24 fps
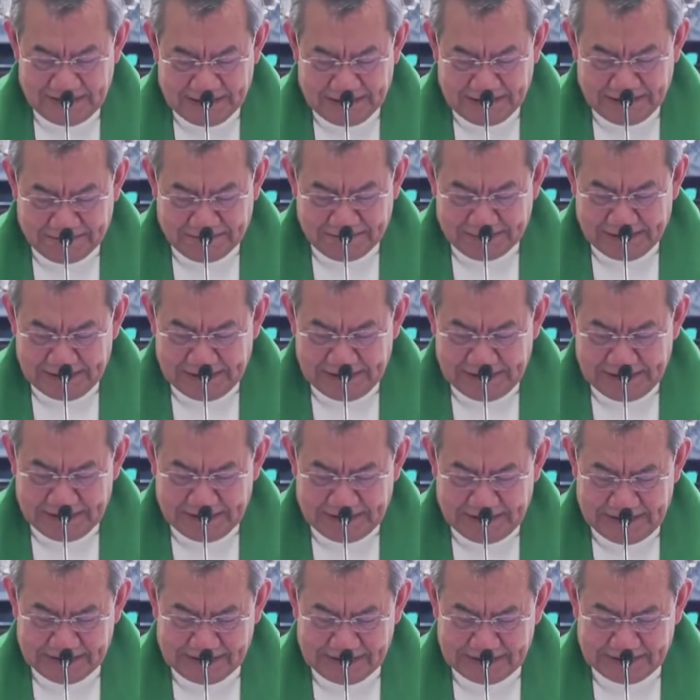kept telling
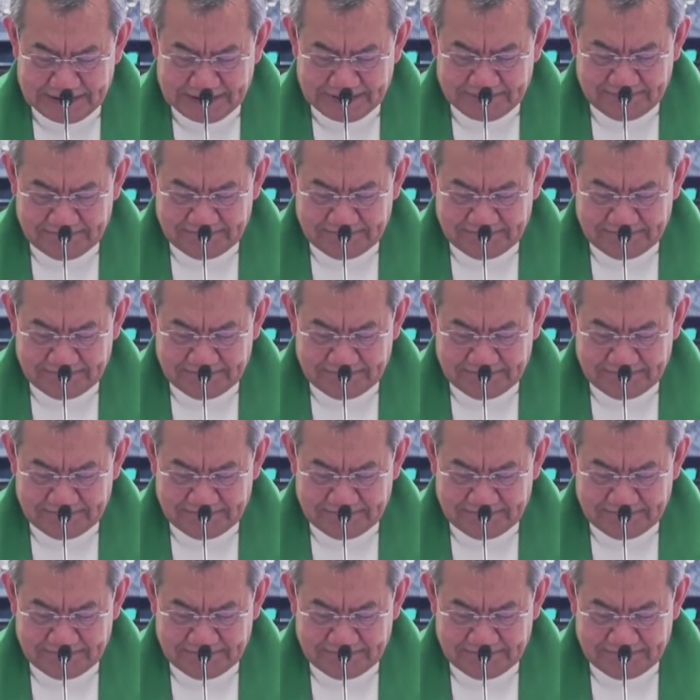us,